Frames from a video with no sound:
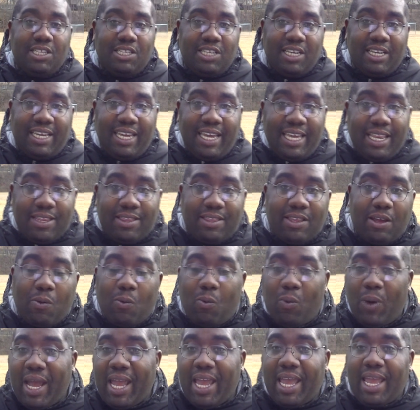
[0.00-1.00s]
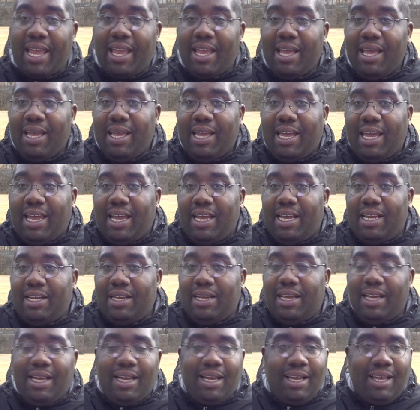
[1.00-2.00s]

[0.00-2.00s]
to get their way. And